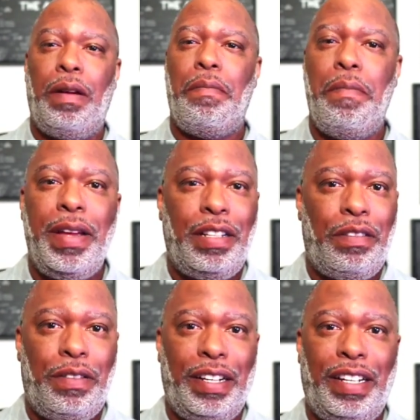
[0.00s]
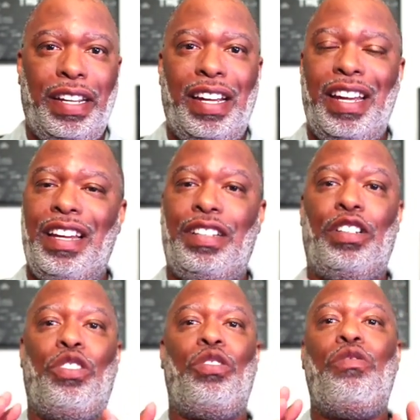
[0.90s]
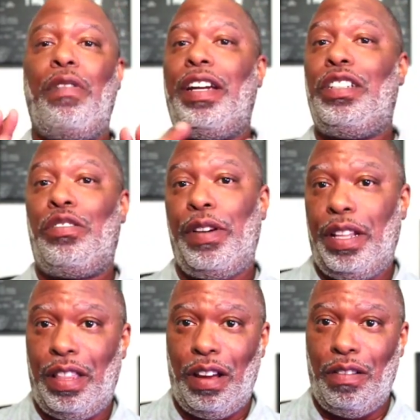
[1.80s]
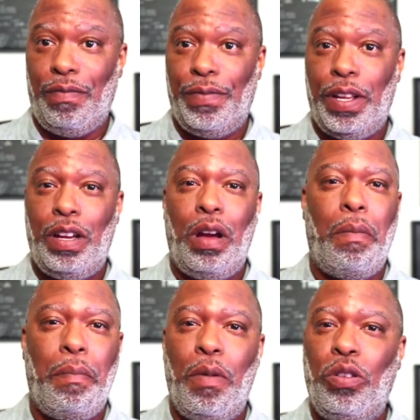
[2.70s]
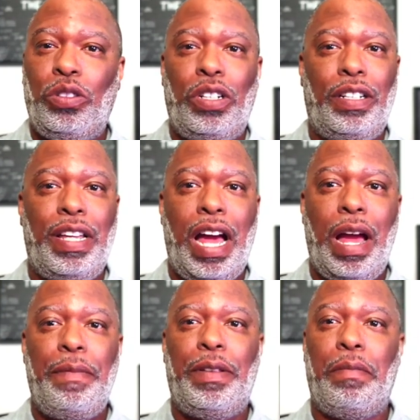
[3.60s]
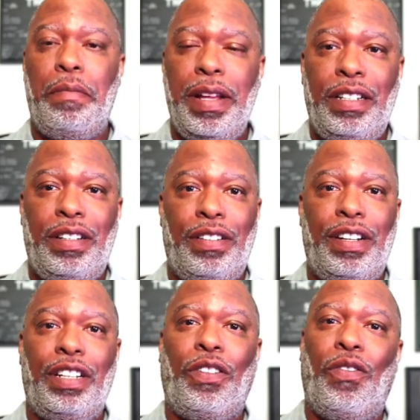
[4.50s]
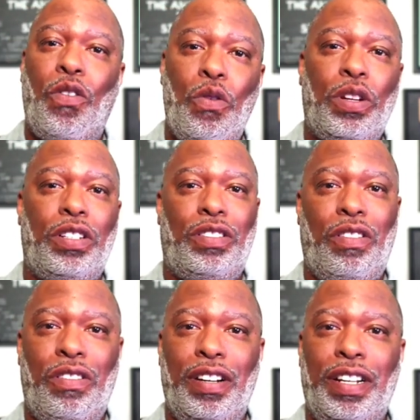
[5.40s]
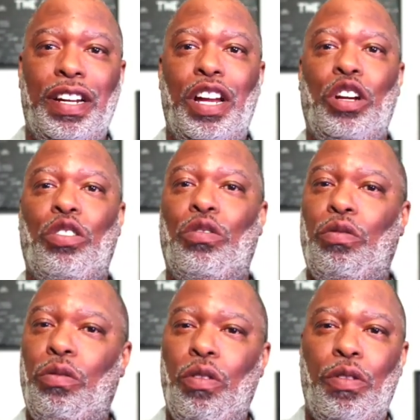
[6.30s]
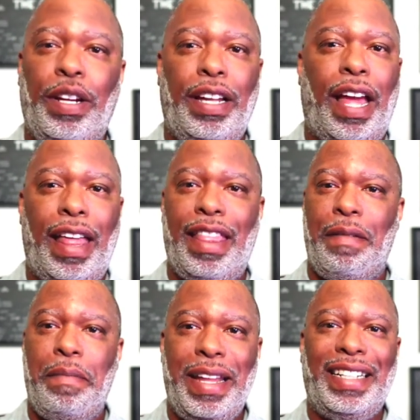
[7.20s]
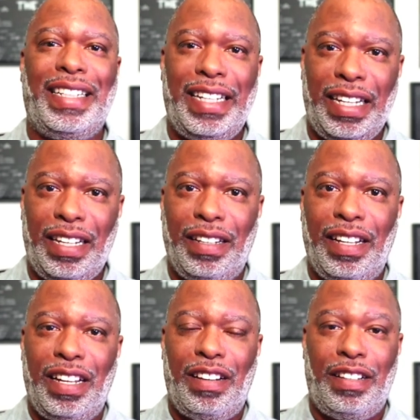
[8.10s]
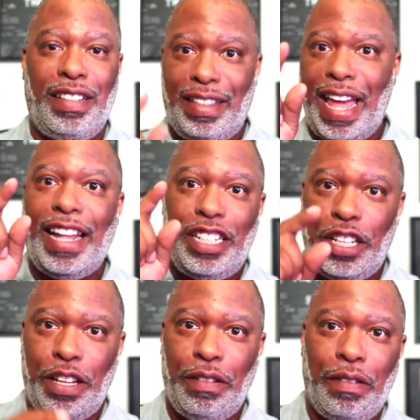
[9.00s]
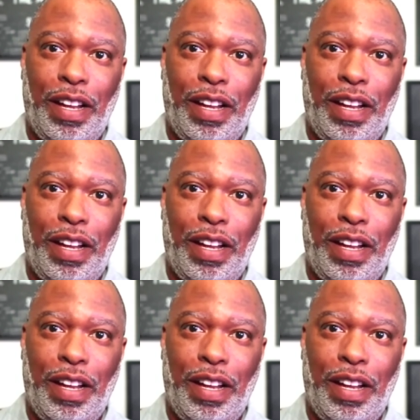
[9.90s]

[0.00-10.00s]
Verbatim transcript: Mentoring is a two-way street though. Most of the time, the mentor is focused on growing the mentee. That's you.